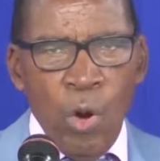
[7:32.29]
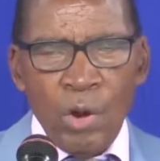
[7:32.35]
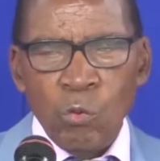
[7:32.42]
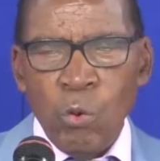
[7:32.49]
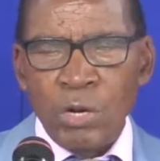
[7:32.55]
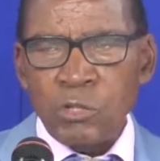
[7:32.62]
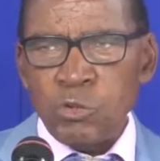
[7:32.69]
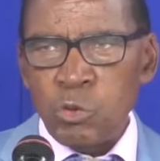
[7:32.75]
One
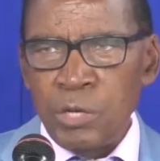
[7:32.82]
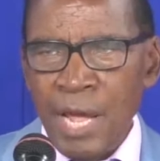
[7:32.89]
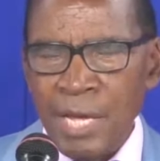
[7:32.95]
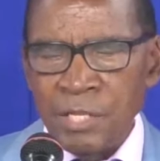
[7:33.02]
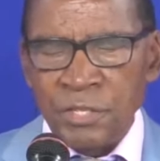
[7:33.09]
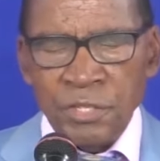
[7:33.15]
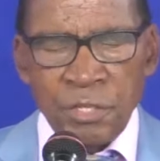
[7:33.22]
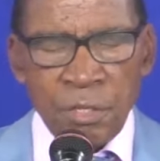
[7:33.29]
wants to
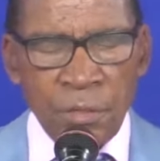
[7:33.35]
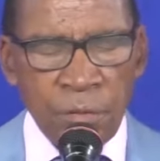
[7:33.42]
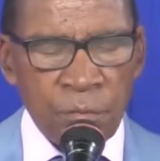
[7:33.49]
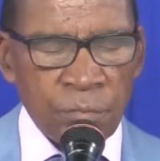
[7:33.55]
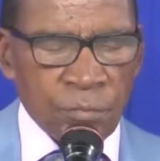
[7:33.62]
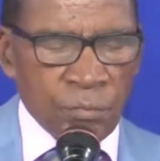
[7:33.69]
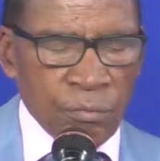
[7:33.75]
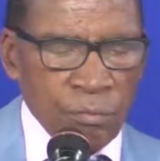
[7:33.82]
dance.
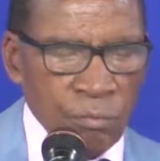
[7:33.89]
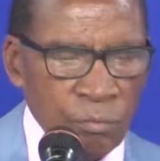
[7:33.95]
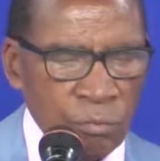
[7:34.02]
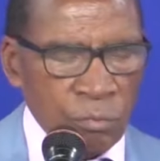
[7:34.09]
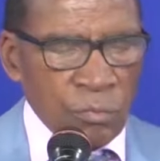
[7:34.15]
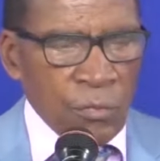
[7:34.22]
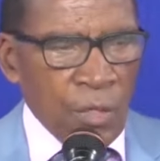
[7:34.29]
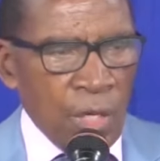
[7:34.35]

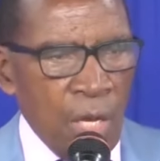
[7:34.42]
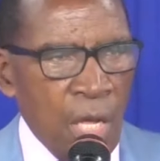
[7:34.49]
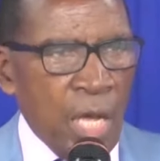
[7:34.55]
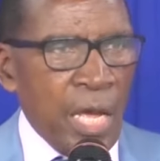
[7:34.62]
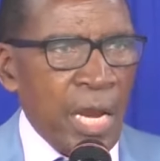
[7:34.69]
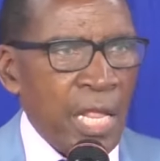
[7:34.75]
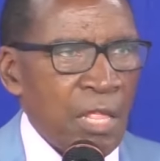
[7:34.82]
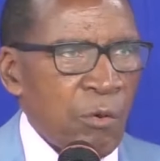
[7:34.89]

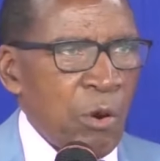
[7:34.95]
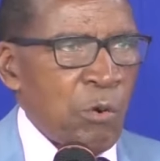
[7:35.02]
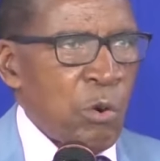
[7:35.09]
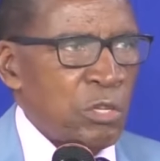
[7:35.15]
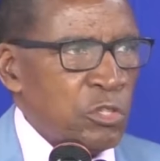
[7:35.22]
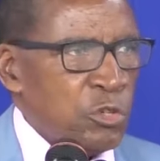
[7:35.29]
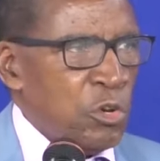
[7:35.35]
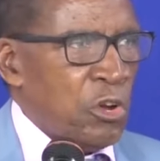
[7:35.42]
Another one
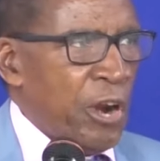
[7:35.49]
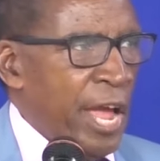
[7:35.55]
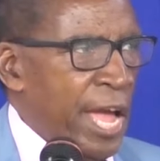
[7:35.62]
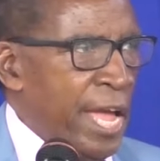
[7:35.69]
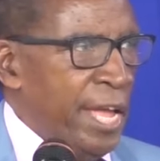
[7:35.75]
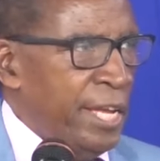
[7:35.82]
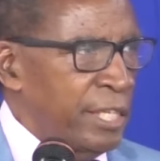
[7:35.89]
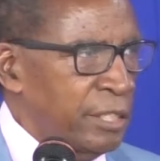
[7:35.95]
wants to
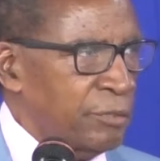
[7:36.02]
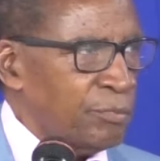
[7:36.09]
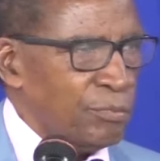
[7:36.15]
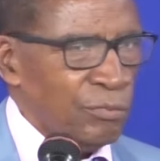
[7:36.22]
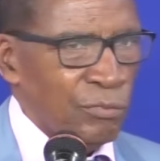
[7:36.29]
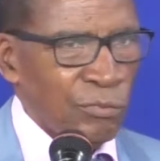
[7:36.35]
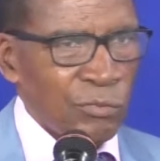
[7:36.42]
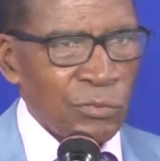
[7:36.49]
cry.
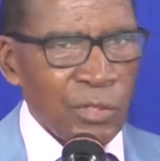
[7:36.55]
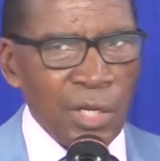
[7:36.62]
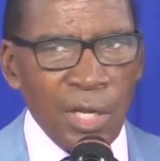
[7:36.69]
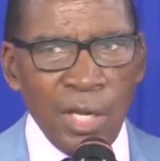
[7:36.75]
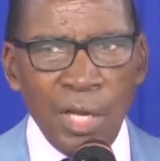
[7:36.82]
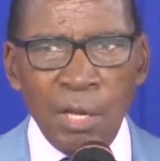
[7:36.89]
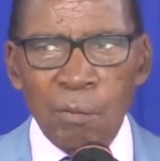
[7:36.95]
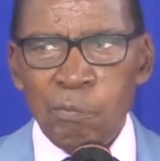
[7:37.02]

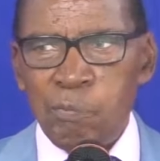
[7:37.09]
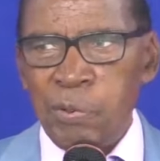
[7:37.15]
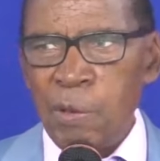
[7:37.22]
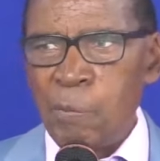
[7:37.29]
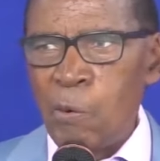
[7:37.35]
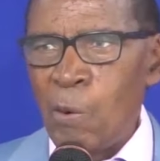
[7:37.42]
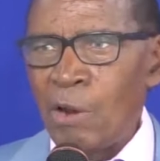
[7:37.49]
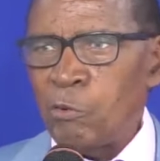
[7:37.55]

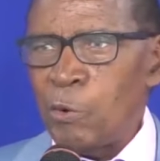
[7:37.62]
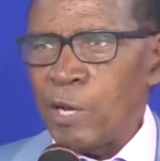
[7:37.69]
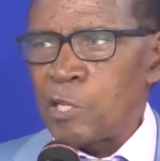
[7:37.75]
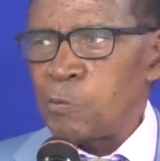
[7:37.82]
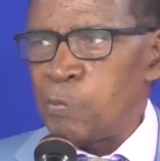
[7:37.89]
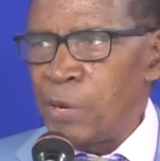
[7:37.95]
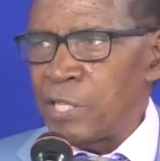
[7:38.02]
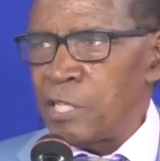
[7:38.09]
People want to
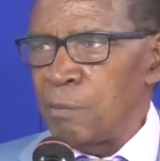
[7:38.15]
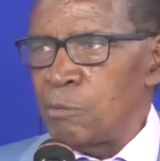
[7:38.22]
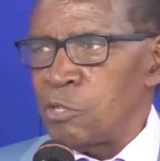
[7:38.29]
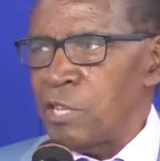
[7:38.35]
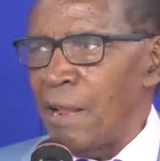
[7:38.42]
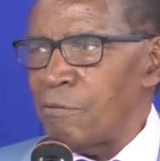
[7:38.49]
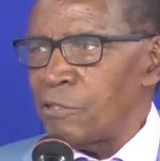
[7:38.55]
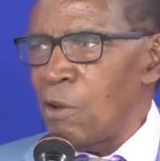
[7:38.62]
express
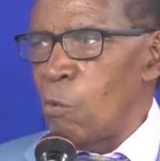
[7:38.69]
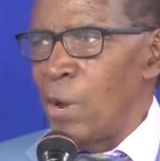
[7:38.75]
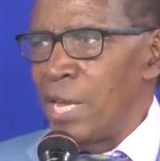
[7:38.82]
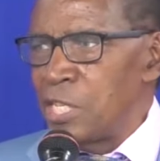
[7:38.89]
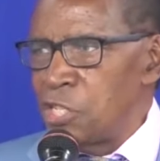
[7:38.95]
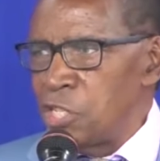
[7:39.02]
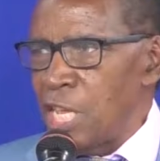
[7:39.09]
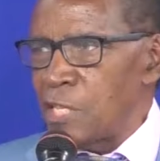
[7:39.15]
themselves the
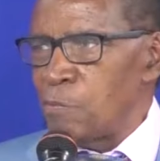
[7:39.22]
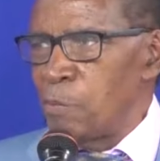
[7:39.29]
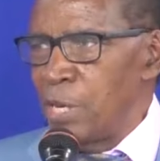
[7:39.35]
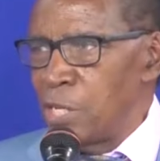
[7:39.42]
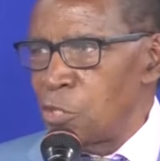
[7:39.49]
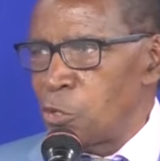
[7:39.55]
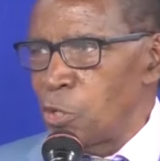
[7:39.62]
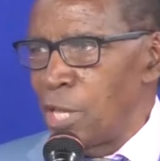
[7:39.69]
way Jesus
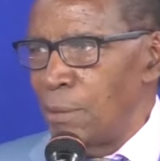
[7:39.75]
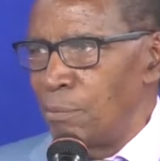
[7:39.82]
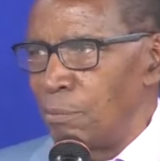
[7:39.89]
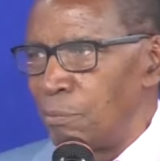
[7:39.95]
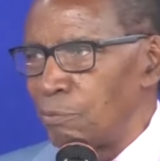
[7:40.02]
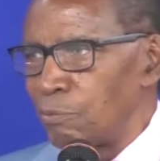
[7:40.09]
means to them.